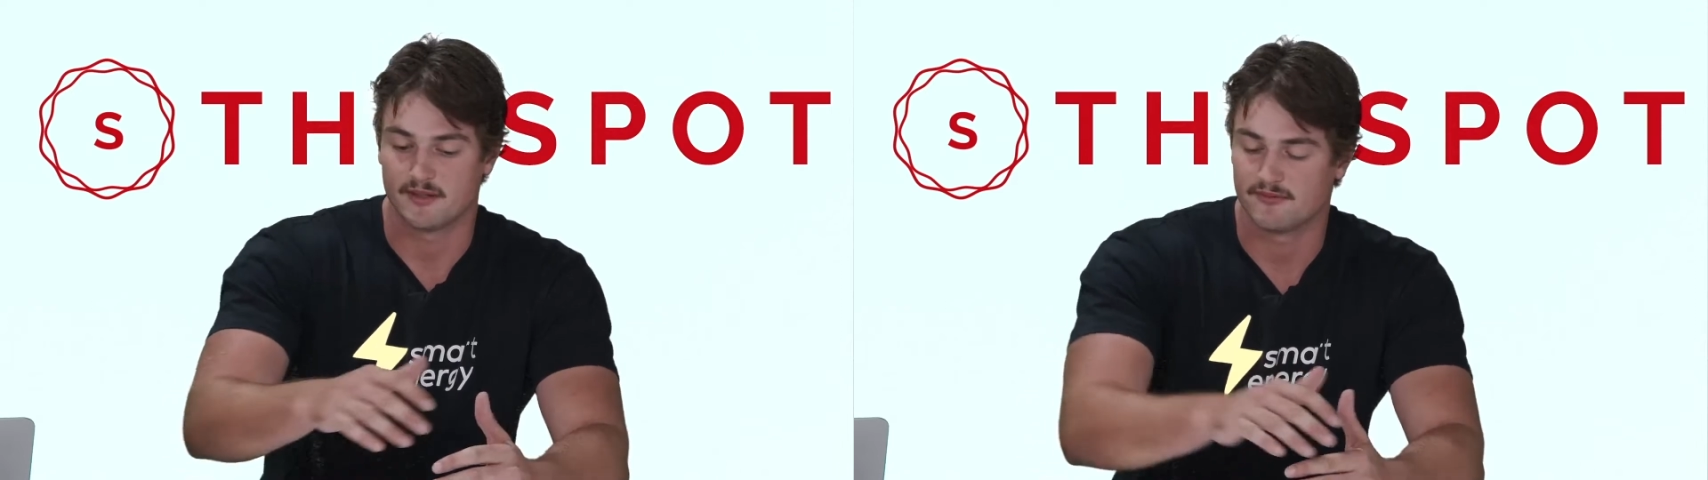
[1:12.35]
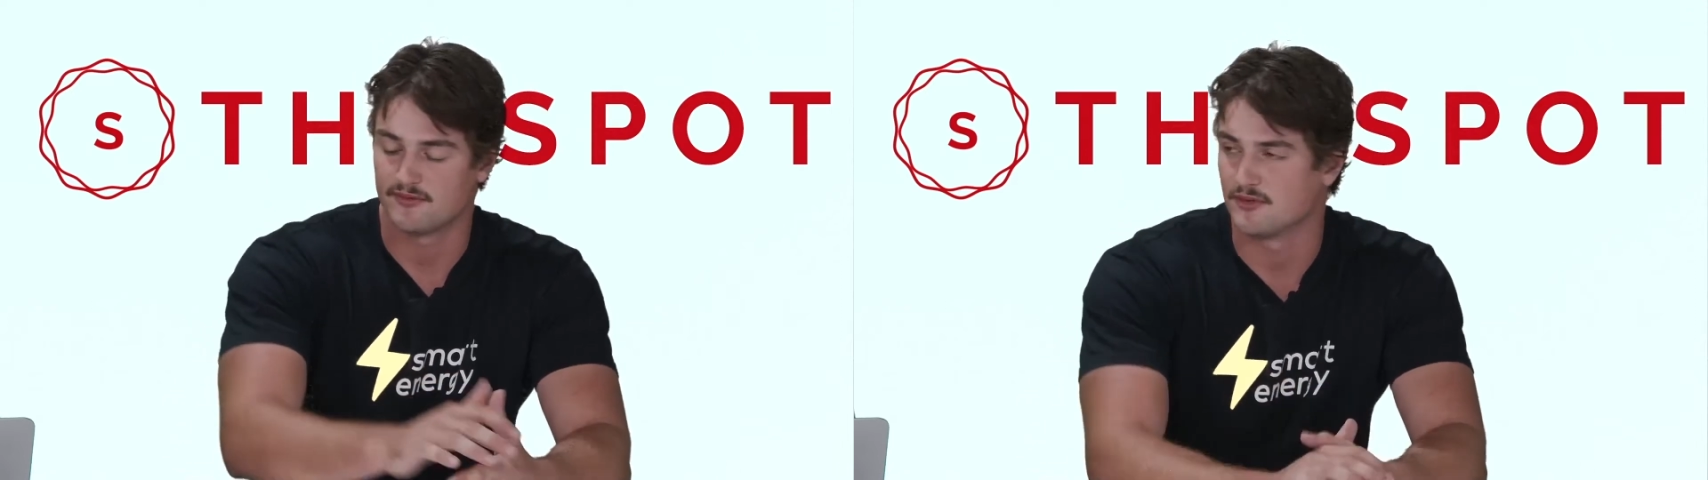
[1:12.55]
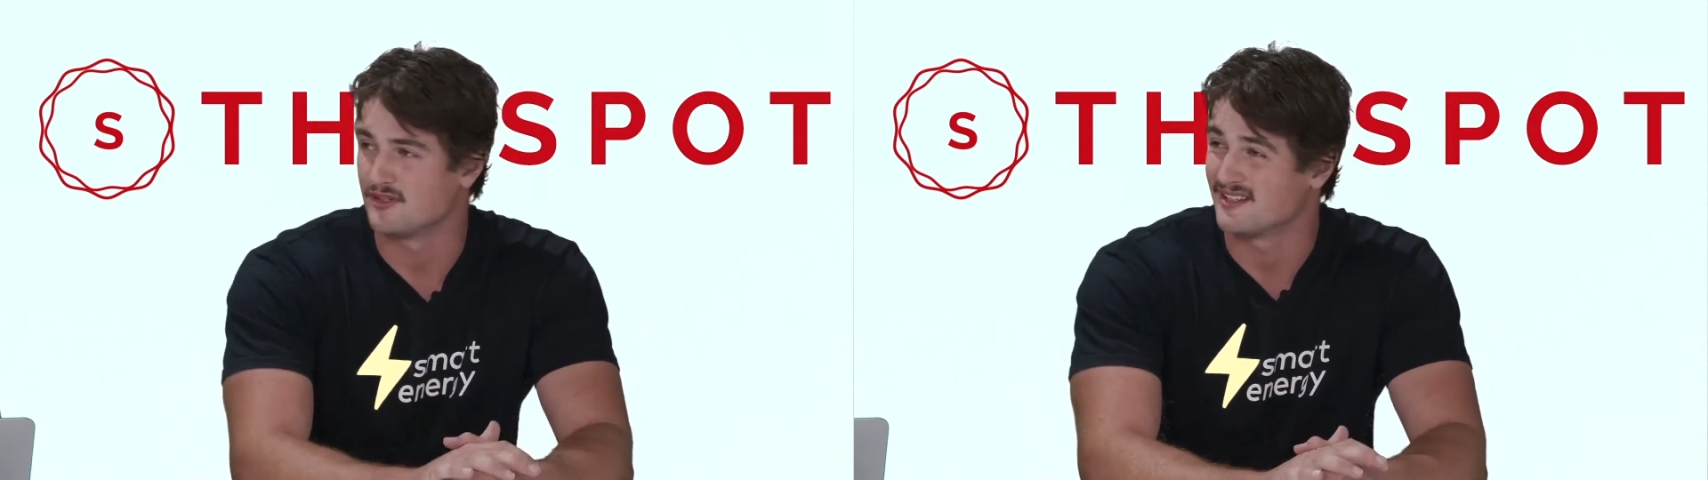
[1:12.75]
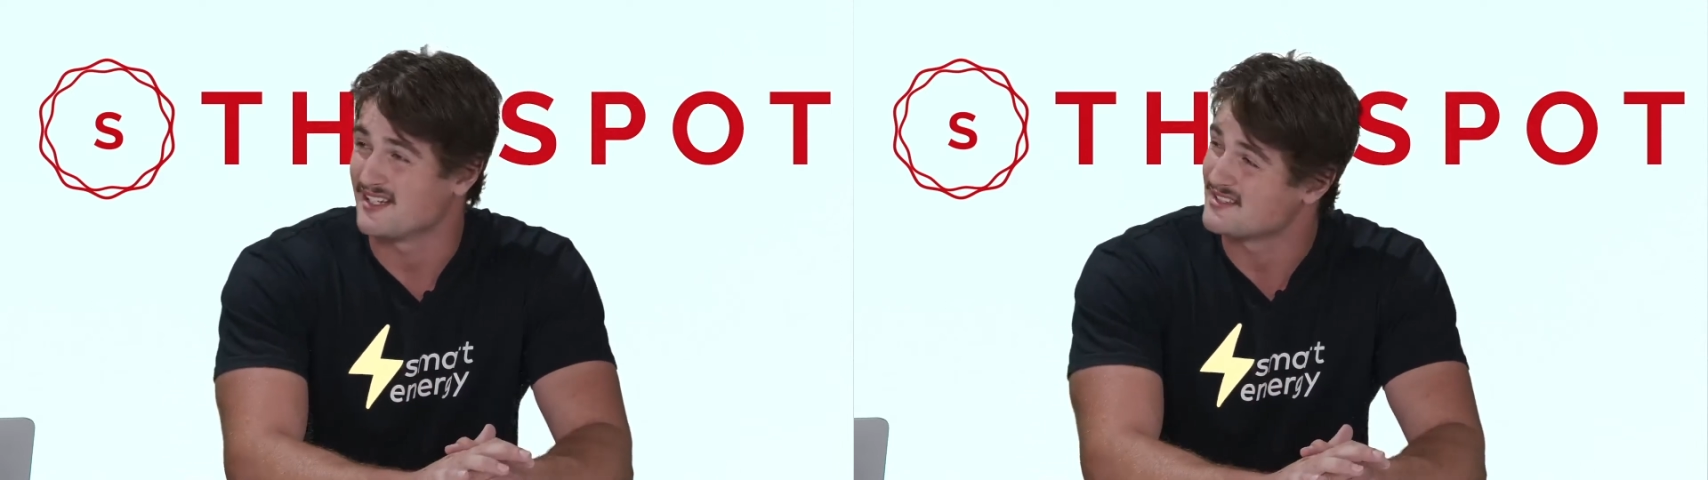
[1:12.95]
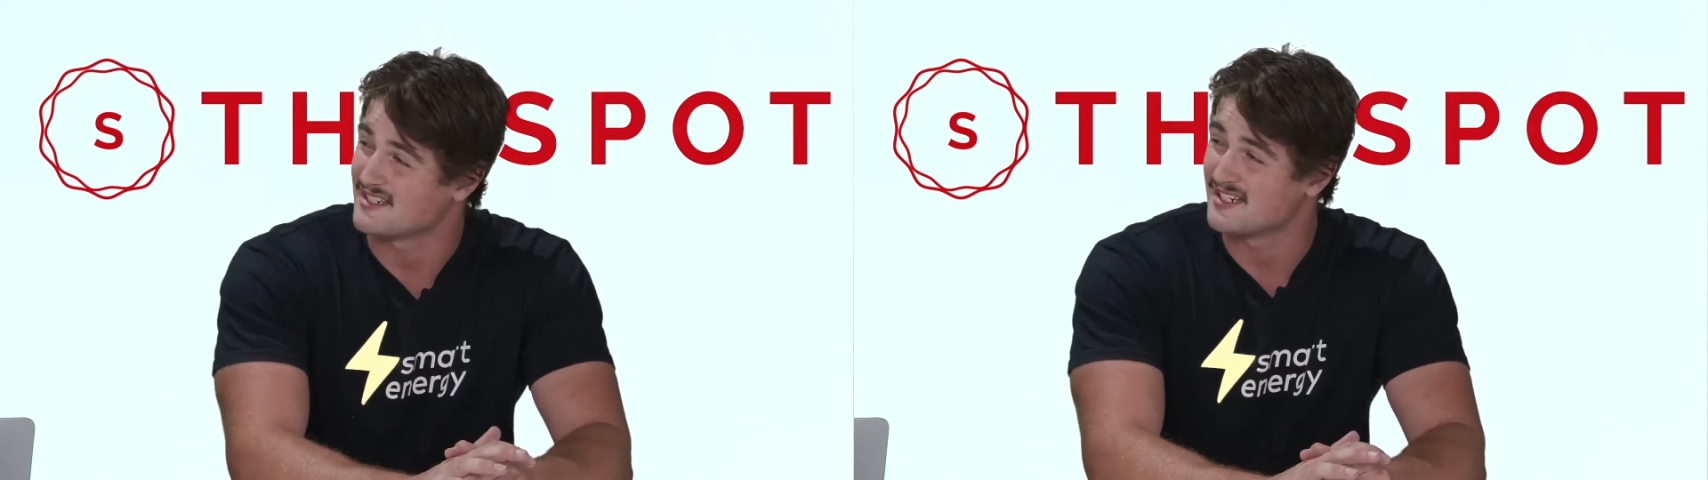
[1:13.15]
for at
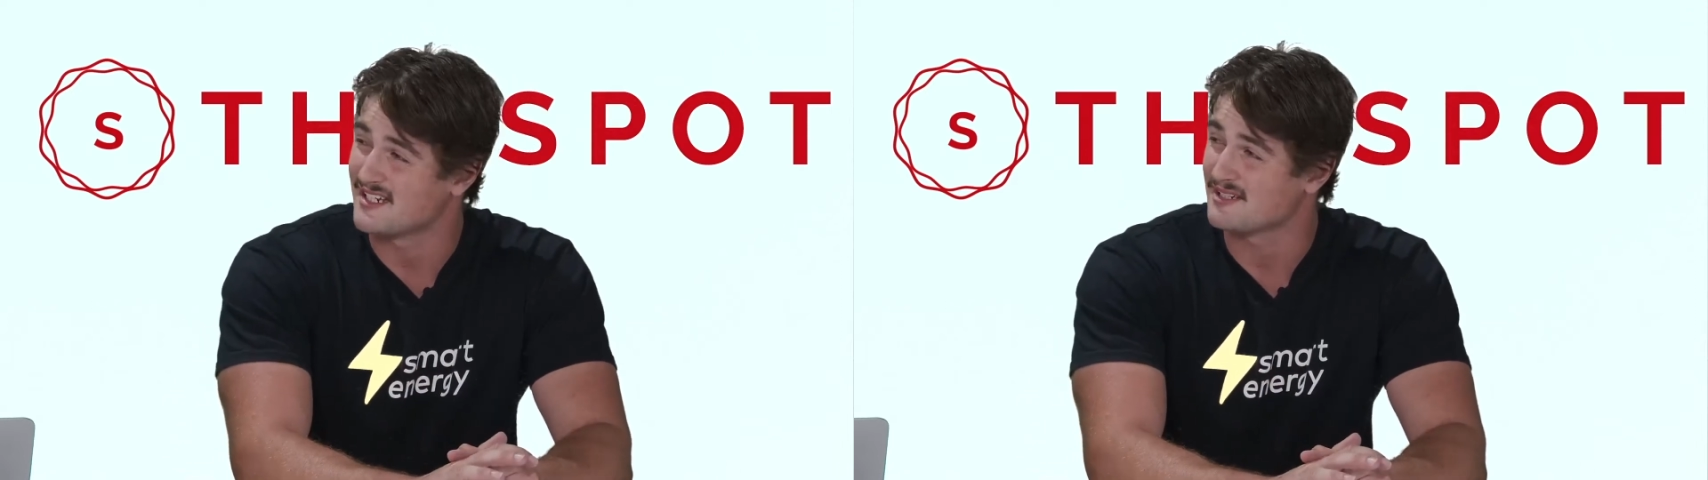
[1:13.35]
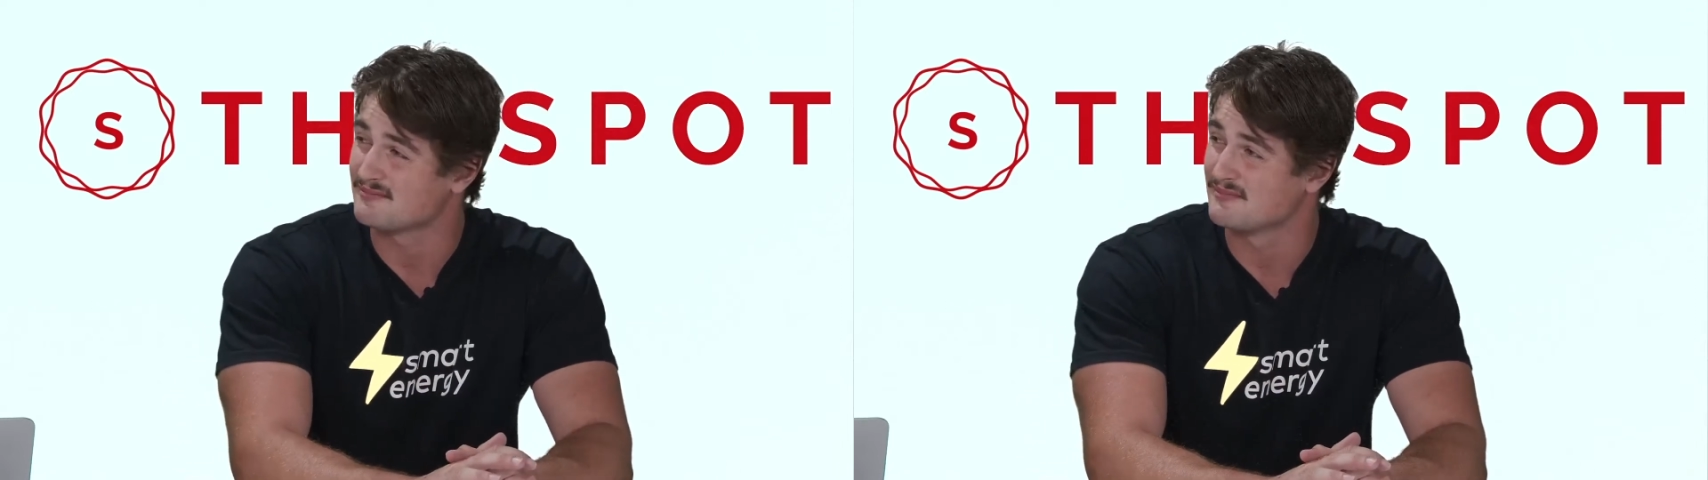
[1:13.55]
least a year now.